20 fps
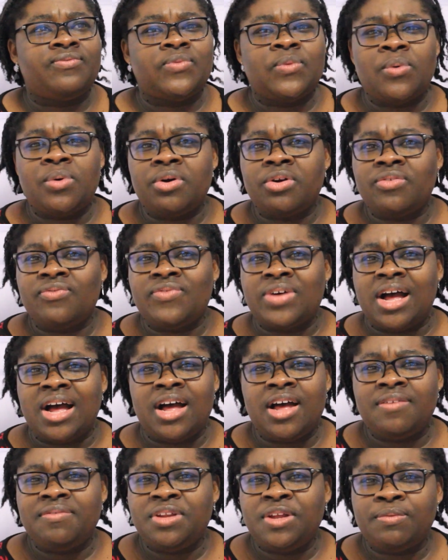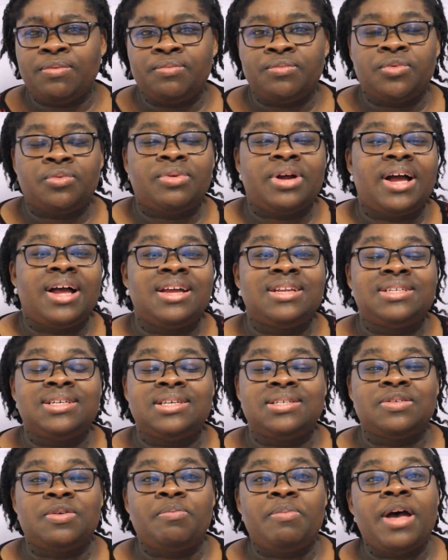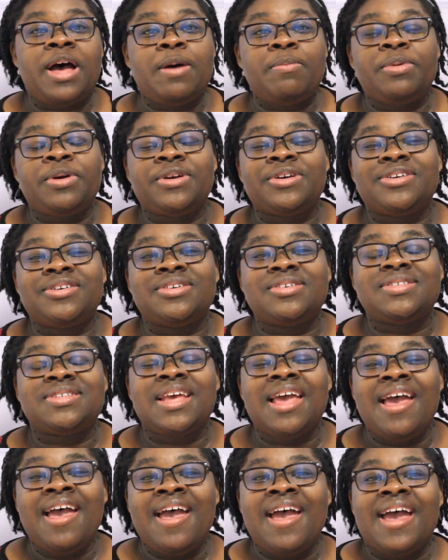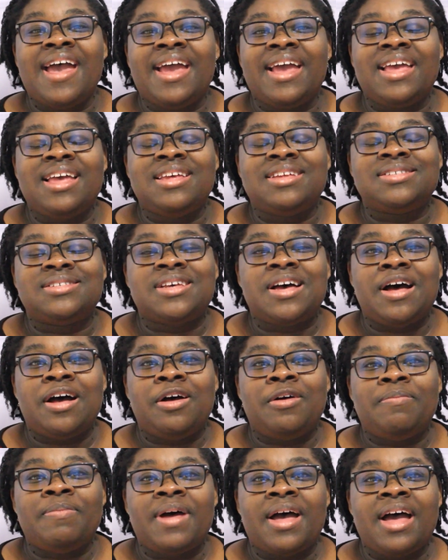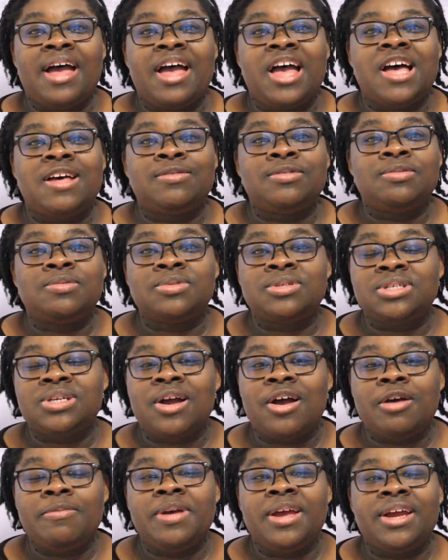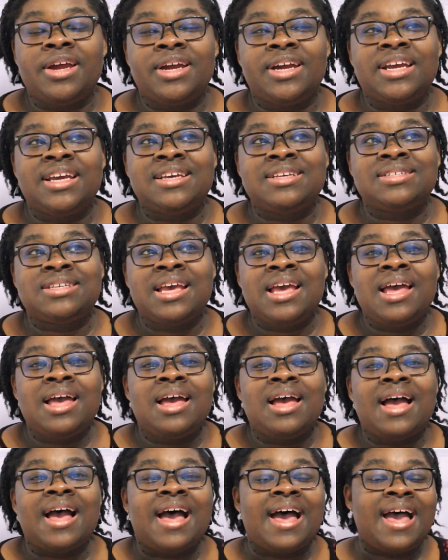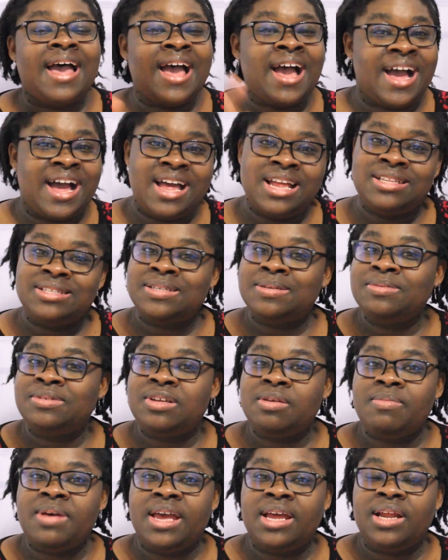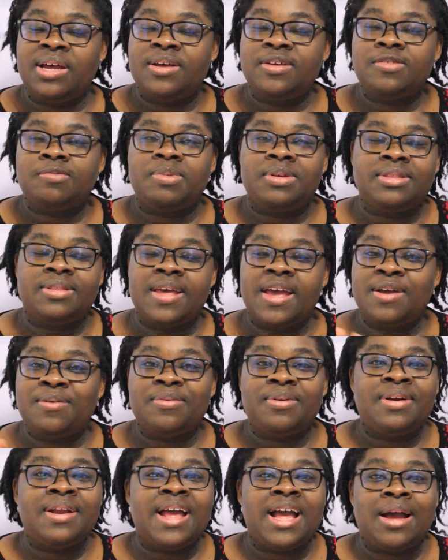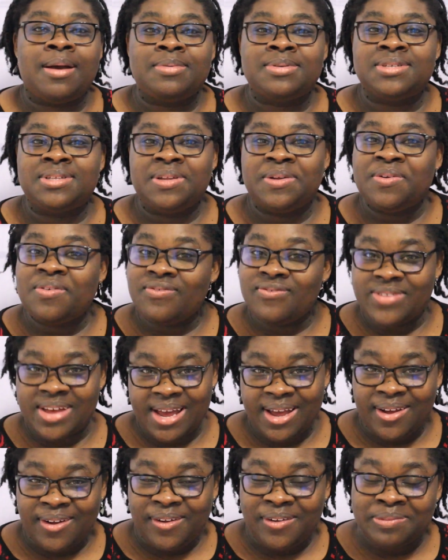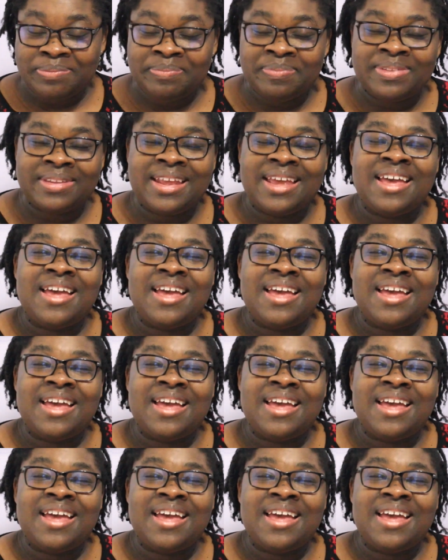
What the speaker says: 4 or 5 different varieties of peppers, and I have some strawberries. I had some tomatoes, but they were an absolute fail.